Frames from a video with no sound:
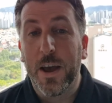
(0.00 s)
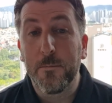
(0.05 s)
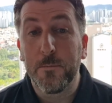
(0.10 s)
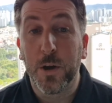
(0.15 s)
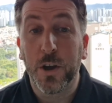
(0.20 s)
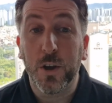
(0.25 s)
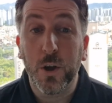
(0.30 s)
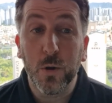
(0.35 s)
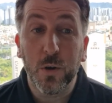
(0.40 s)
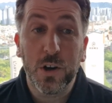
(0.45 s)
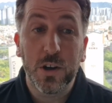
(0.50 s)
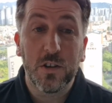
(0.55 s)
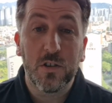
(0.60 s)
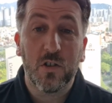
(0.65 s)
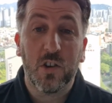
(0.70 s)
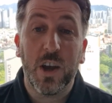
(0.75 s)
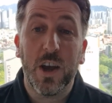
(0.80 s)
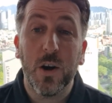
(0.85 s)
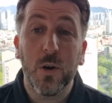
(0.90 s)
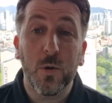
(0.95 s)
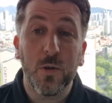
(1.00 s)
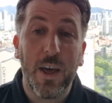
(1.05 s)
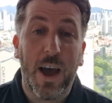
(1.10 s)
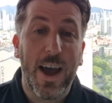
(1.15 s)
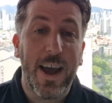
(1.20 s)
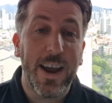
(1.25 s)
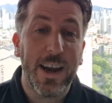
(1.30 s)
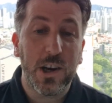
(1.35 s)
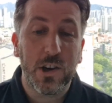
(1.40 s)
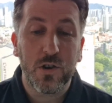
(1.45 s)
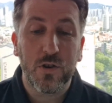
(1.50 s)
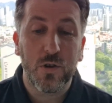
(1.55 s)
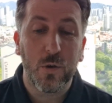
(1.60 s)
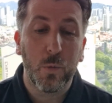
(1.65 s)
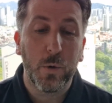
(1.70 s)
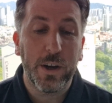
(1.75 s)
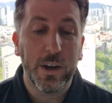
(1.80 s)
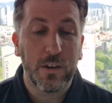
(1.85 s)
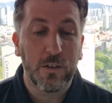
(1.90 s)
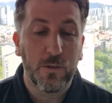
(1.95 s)
But you could tell that extra
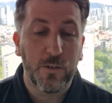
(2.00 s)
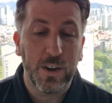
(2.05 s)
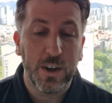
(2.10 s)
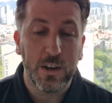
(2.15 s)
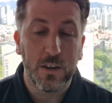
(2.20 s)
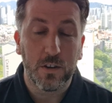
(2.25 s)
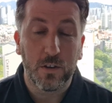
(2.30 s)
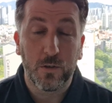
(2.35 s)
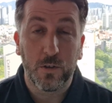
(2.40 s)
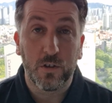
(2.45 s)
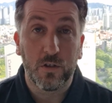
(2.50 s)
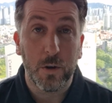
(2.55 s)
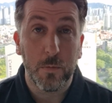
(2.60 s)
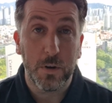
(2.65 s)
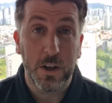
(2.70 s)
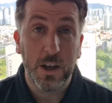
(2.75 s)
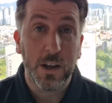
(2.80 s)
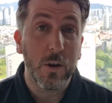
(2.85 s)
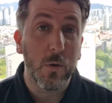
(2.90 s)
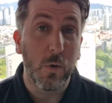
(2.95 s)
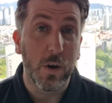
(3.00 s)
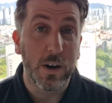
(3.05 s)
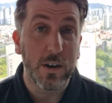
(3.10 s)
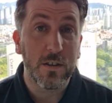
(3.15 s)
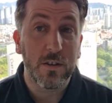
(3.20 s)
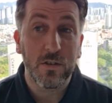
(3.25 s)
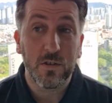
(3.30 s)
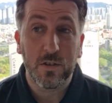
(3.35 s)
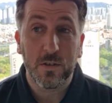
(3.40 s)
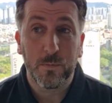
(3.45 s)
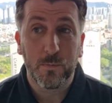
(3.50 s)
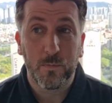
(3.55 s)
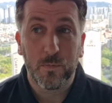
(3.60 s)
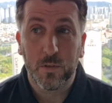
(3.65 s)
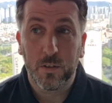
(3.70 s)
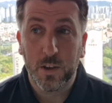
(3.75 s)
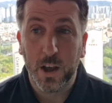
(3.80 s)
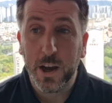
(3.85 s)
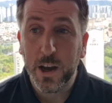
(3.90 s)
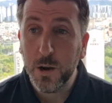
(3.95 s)
week's fitness for some of the other ones,
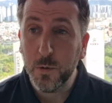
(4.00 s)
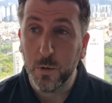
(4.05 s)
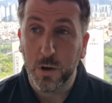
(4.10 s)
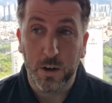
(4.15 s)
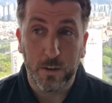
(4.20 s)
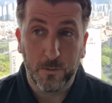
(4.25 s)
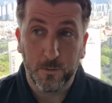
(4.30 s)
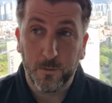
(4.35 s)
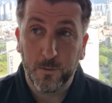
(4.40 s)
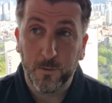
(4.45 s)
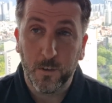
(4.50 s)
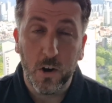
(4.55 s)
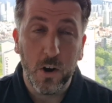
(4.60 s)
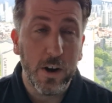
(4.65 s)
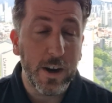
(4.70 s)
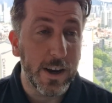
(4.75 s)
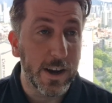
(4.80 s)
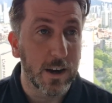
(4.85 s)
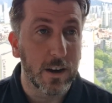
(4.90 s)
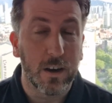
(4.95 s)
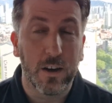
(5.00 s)
they were flying.